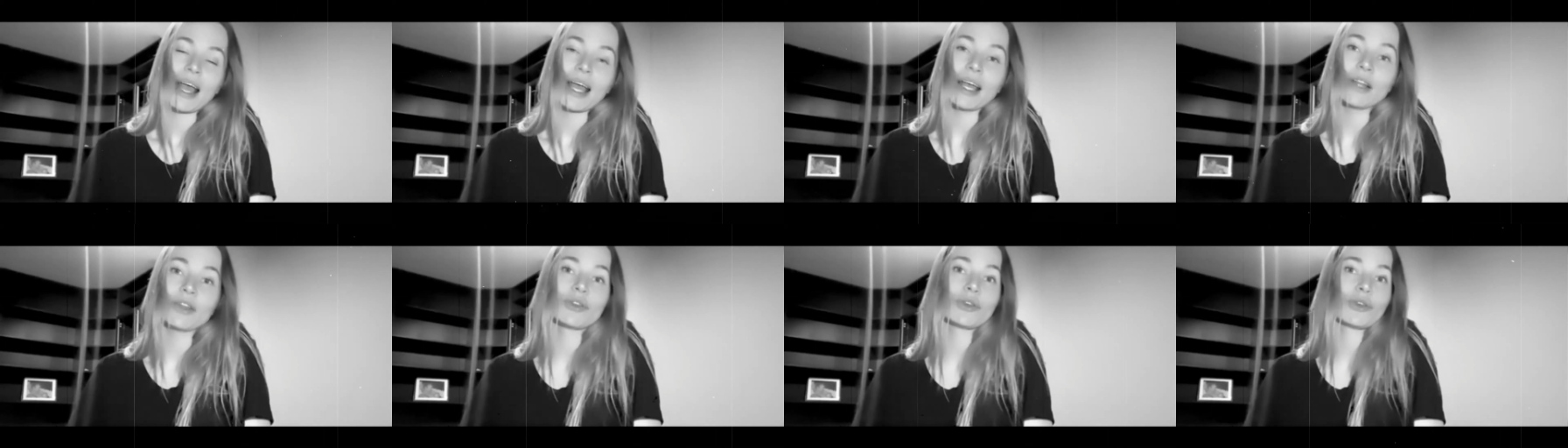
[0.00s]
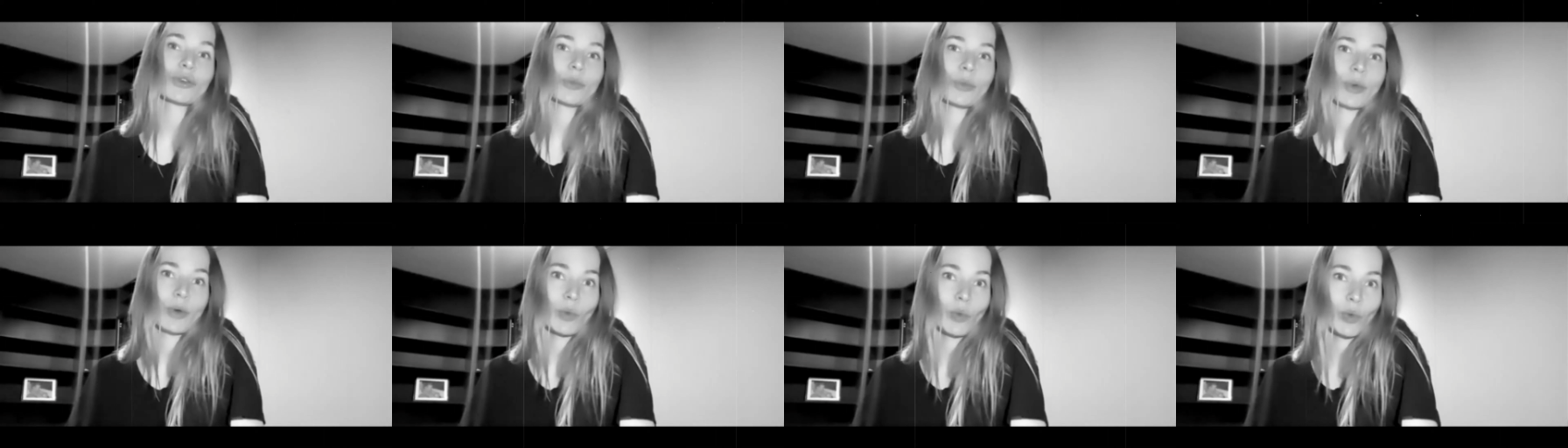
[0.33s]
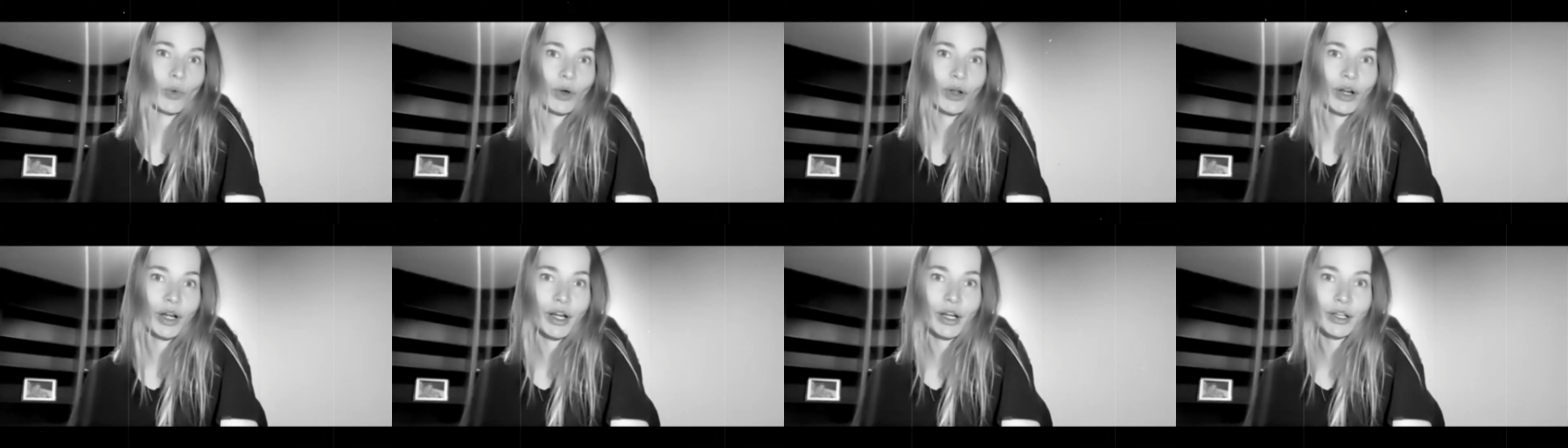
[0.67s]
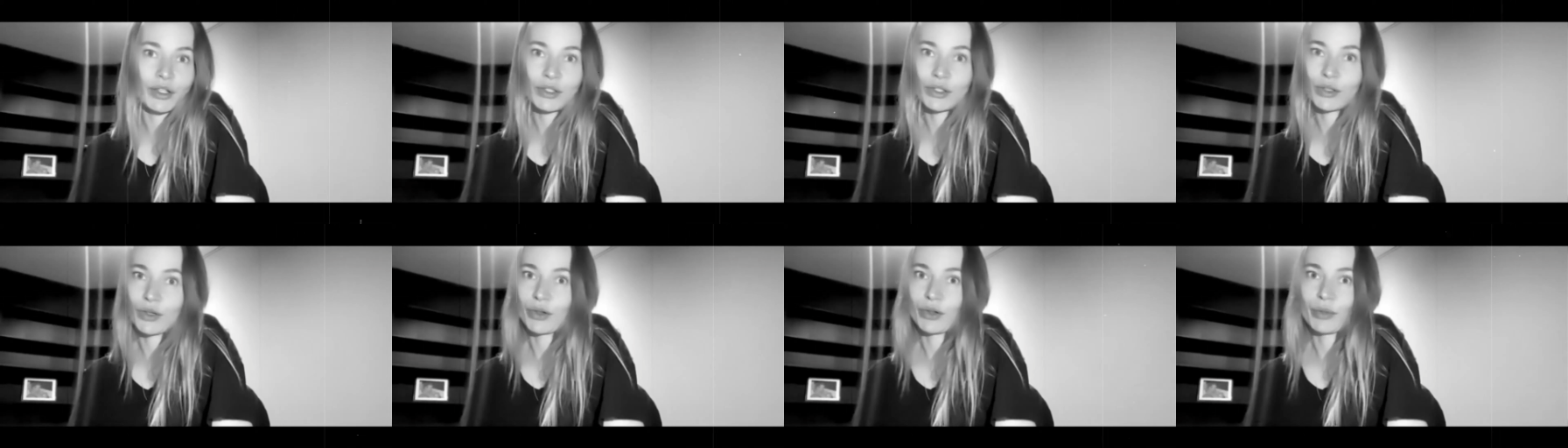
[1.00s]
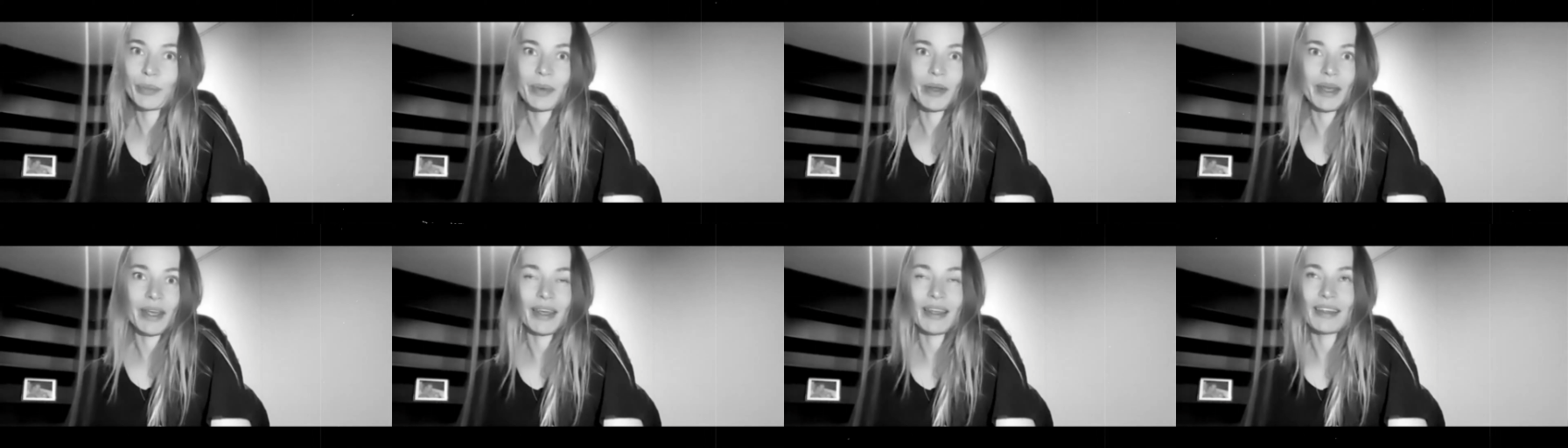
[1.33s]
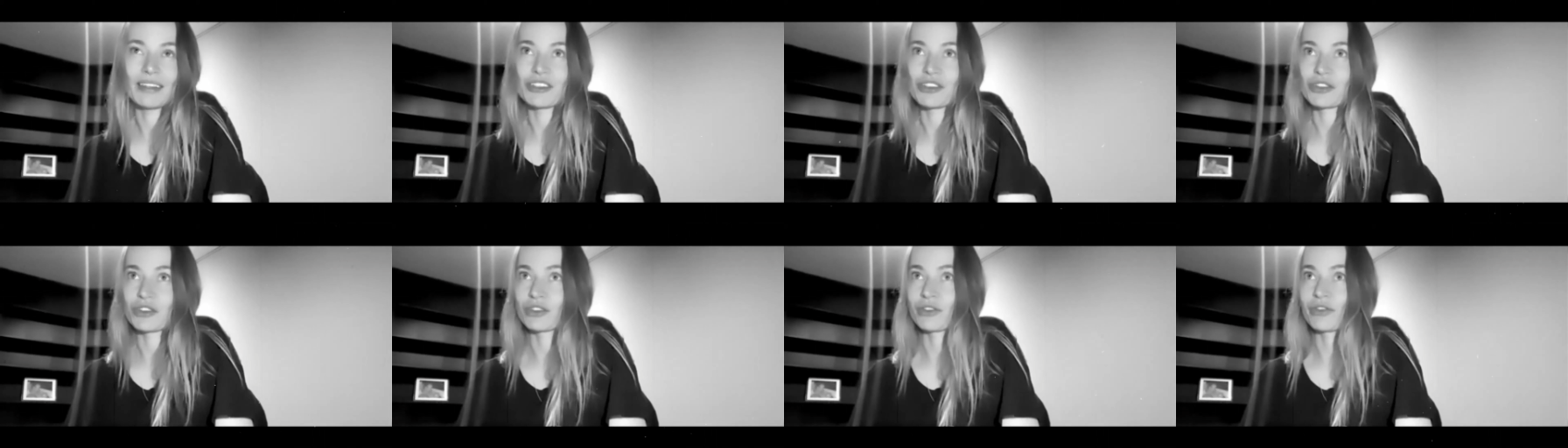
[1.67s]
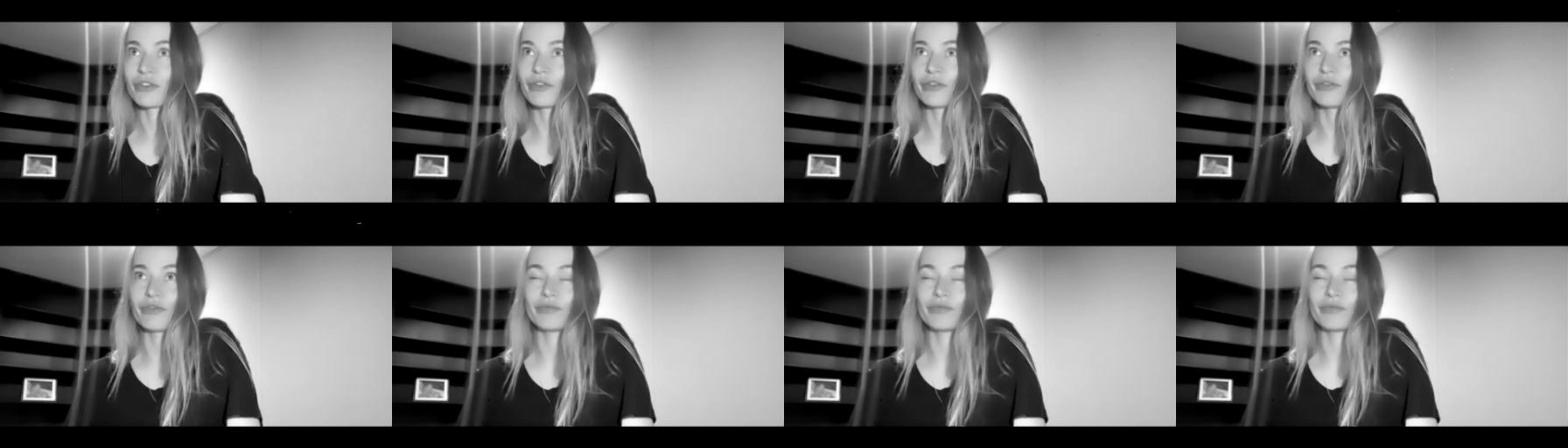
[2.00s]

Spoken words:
It could be water, it could be just